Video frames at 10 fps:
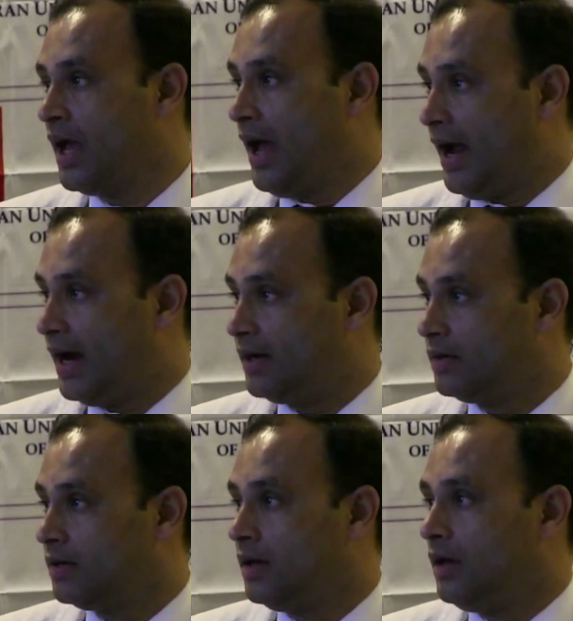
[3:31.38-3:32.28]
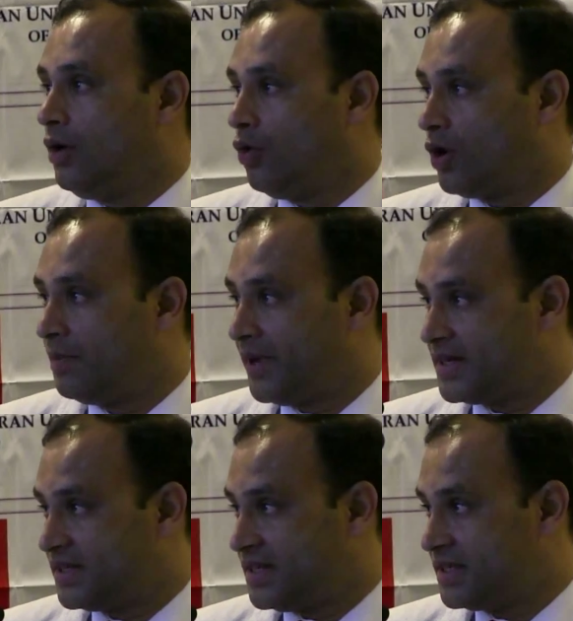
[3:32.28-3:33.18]
and oral
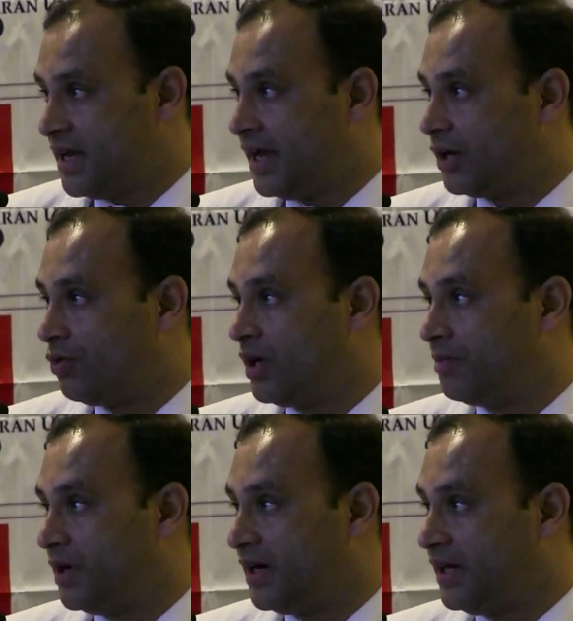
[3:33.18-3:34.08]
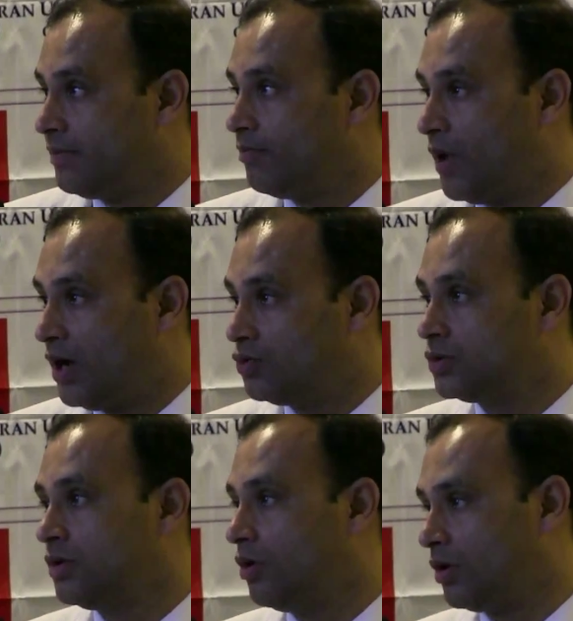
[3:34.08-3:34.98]
paresthesia, including burning
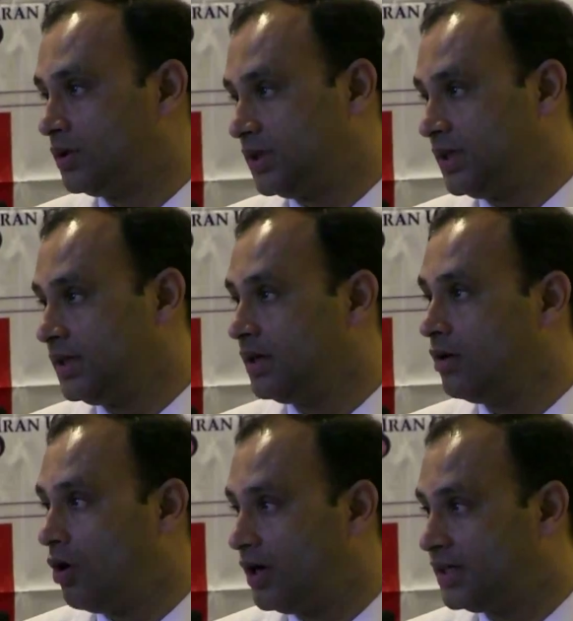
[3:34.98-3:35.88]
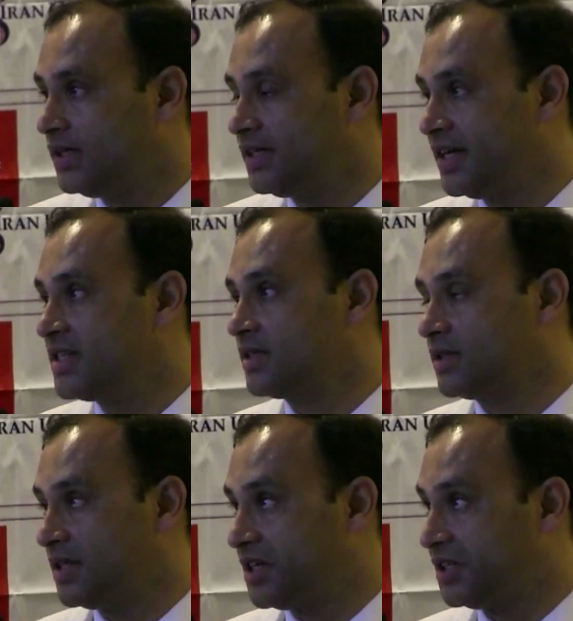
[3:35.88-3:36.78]
mouth or tongue, altered taste
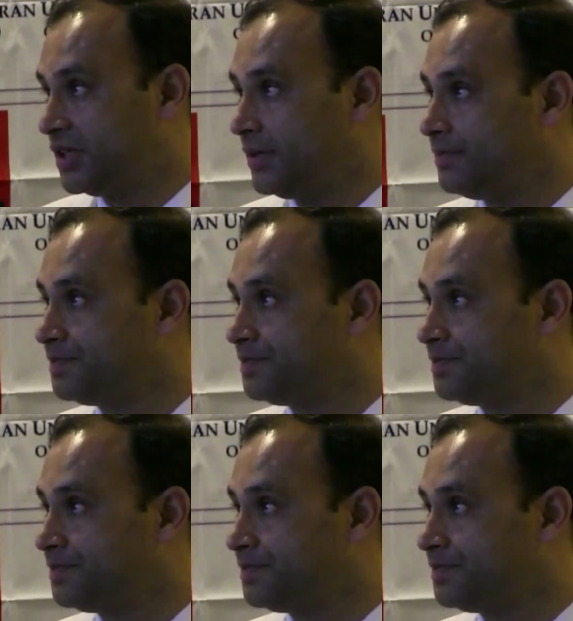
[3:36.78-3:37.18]
sensation,